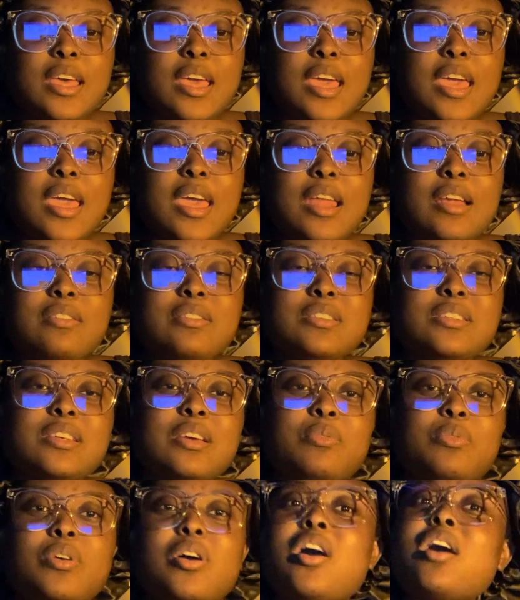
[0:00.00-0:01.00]
And I was
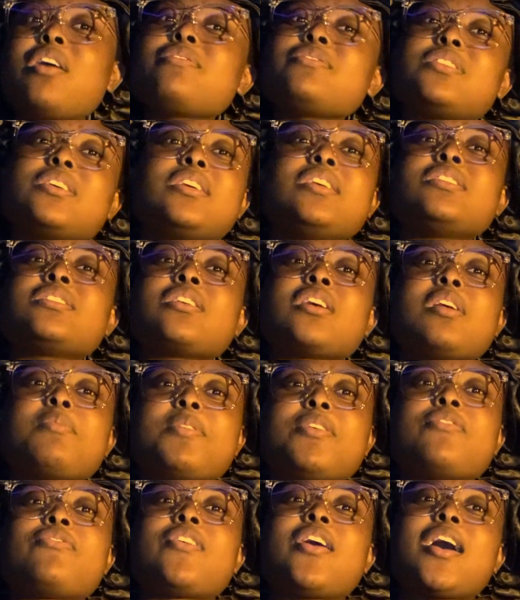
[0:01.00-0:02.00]
like, well, obviously he's gonna
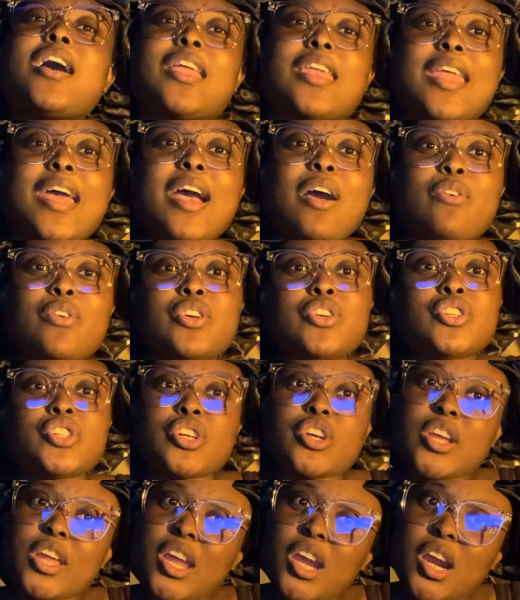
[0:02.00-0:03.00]
be fine now because you're
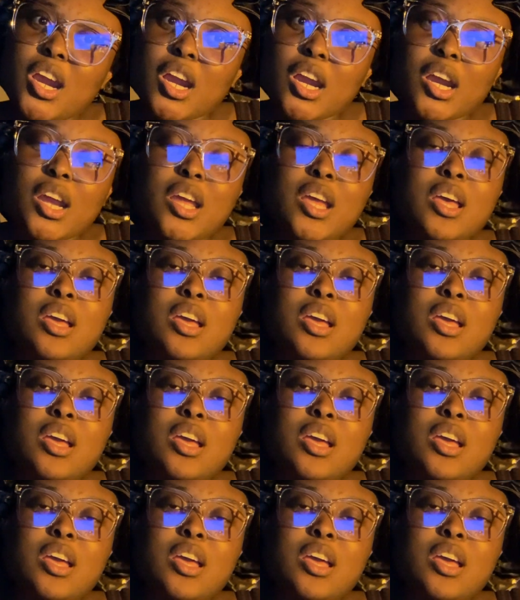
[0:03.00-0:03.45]
here.